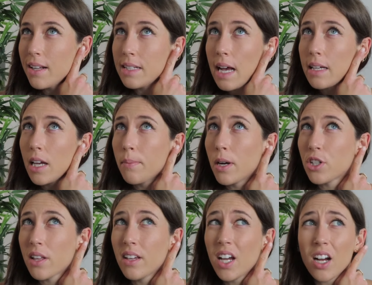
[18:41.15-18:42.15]
exactly how much.
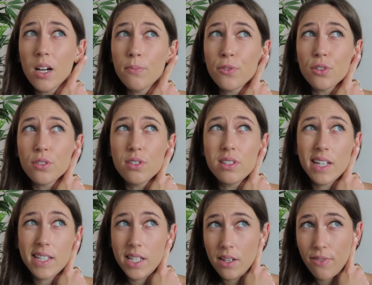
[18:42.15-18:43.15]
I think I got them for
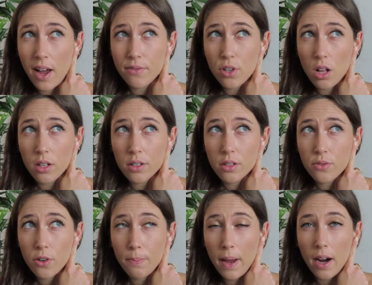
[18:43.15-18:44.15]
$65
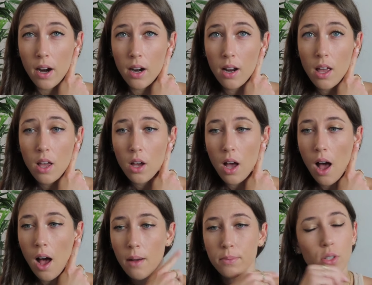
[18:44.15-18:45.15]
for a pair.
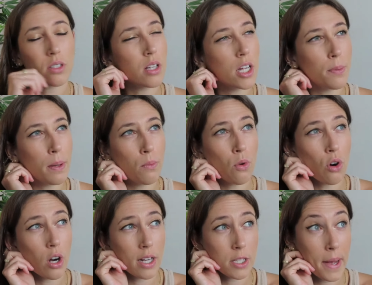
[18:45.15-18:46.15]
So it's a little bit
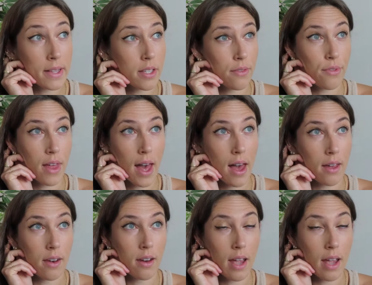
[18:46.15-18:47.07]
more expensive than